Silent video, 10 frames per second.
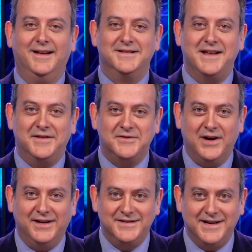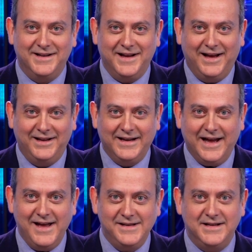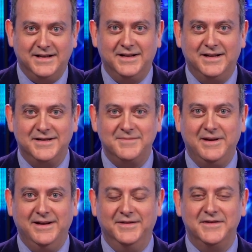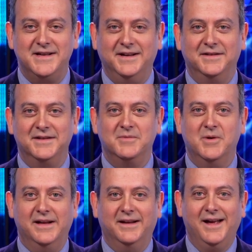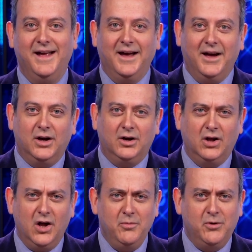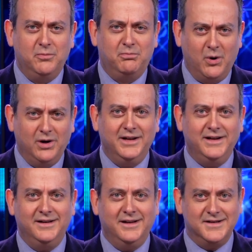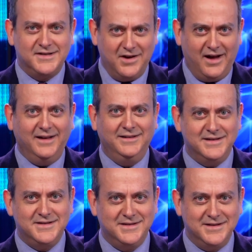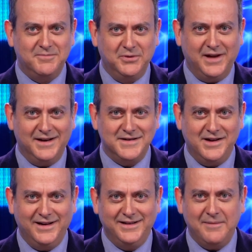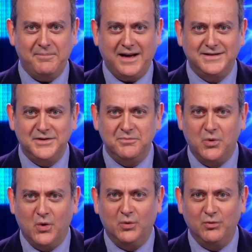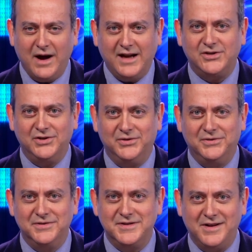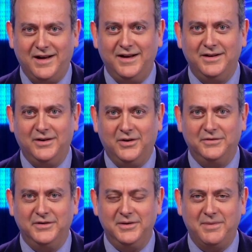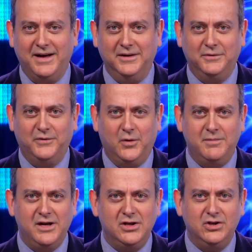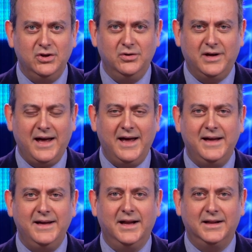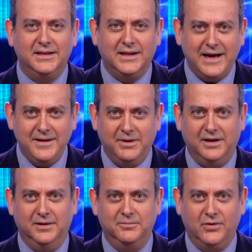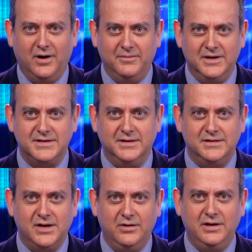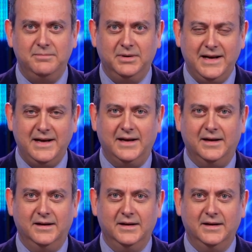South Australian Senator Alec Antic speaking in the Senate this week. Global boiling aside, let's put that aside and get back to the more rational side of the debate. Former UK Labour Prime Minister Tony Blair